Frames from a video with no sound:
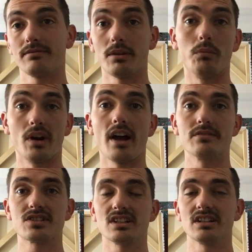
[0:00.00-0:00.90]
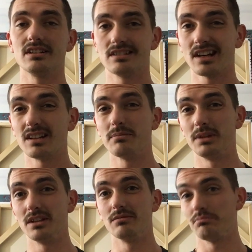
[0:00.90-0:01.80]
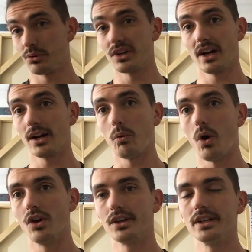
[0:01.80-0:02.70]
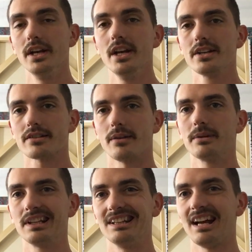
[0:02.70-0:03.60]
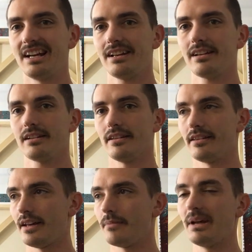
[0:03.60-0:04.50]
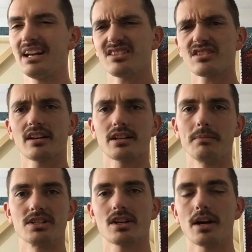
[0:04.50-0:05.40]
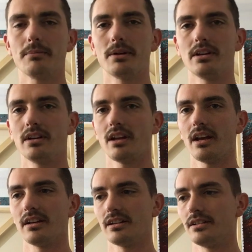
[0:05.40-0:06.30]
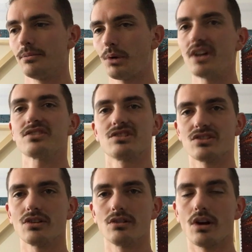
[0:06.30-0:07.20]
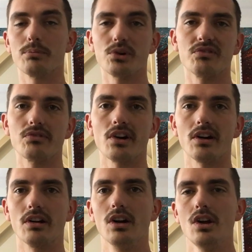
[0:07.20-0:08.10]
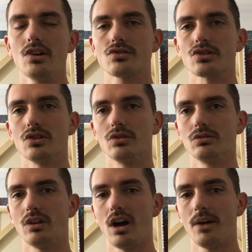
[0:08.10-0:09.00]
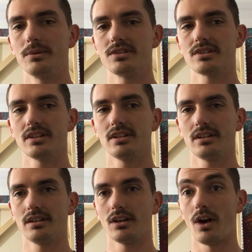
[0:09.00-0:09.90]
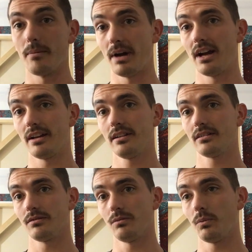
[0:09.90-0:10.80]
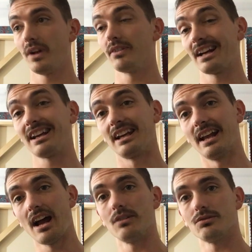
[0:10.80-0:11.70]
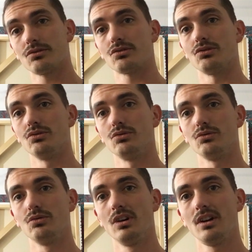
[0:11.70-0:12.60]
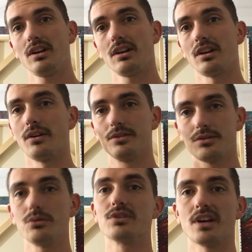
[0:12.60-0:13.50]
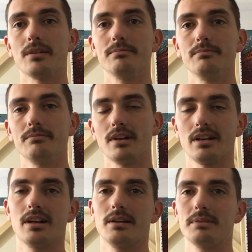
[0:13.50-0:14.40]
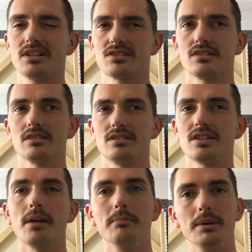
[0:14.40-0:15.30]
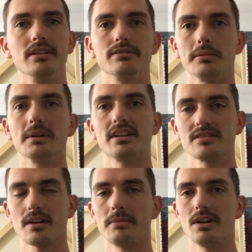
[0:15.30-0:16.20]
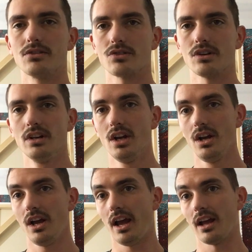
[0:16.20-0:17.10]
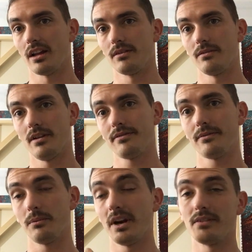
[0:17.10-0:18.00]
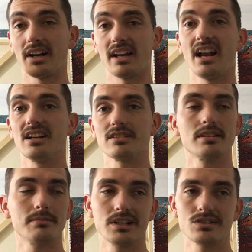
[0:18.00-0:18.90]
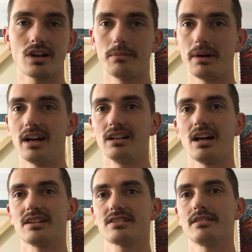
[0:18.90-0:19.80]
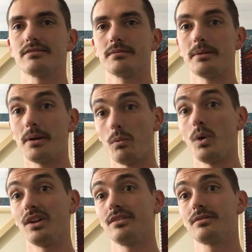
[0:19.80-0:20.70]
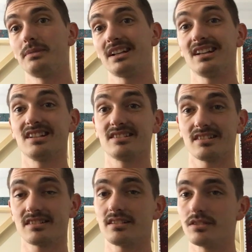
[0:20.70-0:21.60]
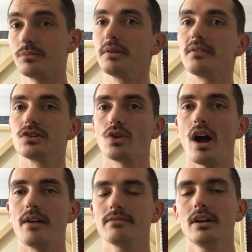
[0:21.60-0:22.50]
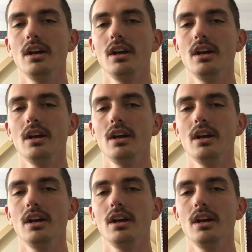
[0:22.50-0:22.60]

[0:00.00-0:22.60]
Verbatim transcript: from what I've seen, tend to be pretty high quality. So I really like them, and I just like them as a company, and the prices are are pretty fair. So I would say you know I buy whatever I can get out to you know to them uh, because they're in Tempe for me because I'm in Arizona. And if whenever I can get out to them, I try to buy a lot of stuff from them at once because it's a little bit of a drive.